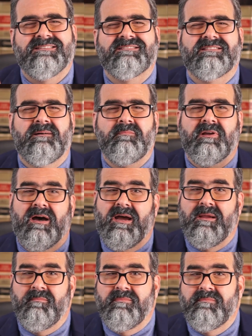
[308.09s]
some
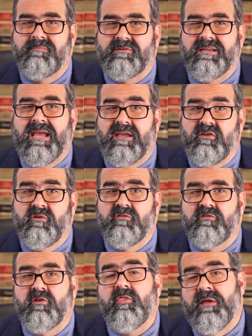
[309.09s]
time to get
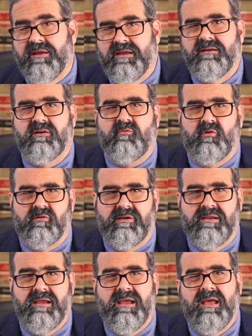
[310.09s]
used to thinking
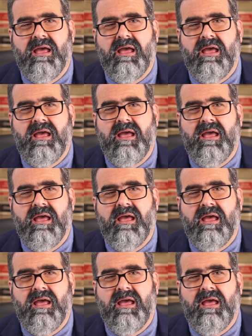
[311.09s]
differently.